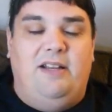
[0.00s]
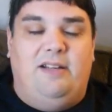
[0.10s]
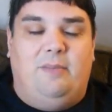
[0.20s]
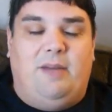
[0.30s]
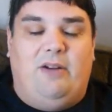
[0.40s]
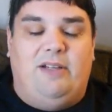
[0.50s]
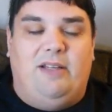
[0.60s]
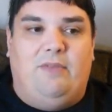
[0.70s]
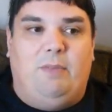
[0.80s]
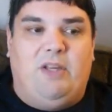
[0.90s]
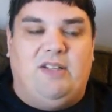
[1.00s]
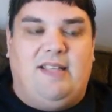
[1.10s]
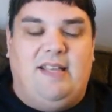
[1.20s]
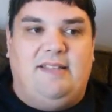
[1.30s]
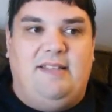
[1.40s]
about it even because
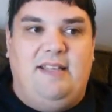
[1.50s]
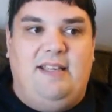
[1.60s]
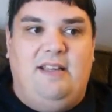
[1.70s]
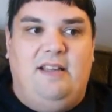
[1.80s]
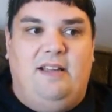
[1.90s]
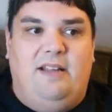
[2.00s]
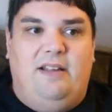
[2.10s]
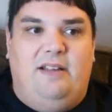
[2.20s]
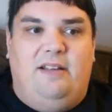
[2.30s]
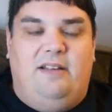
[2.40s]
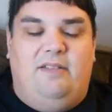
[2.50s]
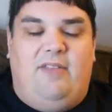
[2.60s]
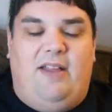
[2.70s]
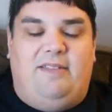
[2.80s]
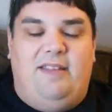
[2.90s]
they see
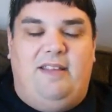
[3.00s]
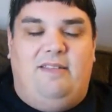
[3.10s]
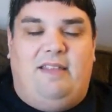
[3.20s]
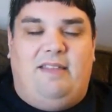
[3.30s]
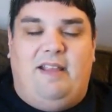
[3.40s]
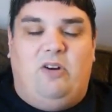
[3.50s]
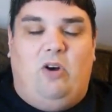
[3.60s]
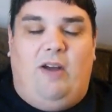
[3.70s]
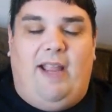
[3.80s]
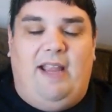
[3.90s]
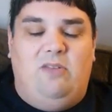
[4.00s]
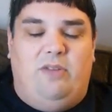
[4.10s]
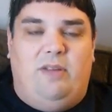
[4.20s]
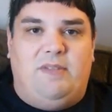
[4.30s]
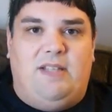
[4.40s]
that the that they can all handle
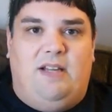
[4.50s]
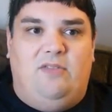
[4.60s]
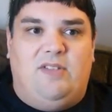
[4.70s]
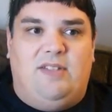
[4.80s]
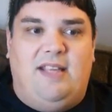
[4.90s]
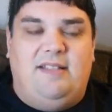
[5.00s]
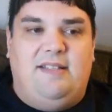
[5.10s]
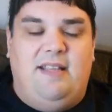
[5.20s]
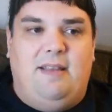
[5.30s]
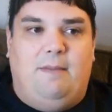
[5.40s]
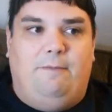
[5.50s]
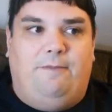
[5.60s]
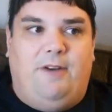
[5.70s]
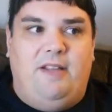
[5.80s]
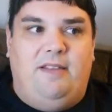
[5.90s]
themselves. They see them
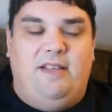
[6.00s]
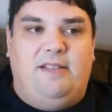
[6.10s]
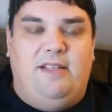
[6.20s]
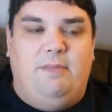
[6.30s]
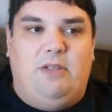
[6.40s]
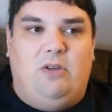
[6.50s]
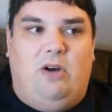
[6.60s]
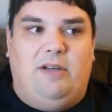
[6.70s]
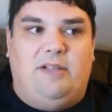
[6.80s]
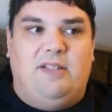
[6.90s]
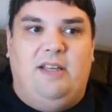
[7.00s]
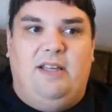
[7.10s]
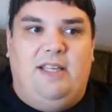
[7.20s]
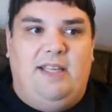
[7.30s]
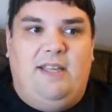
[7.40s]
fight these demon dogs.
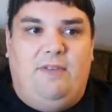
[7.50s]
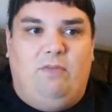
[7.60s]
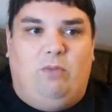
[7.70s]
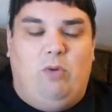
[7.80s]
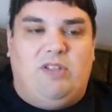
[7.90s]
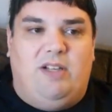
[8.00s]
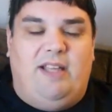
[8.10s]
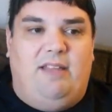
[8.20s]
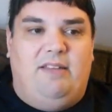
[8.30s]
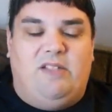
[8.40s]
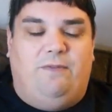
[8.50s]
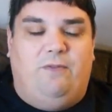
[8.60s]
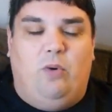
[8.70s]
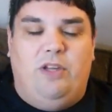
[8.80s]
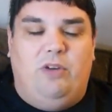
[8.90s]
Even Rosa, again, this
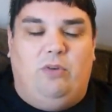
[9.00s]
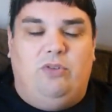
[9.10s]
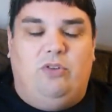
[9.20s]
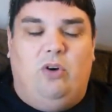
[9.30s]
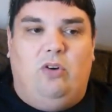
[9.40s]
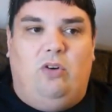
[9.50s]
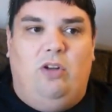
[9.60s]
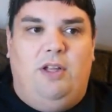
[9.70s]
four-year-old girl,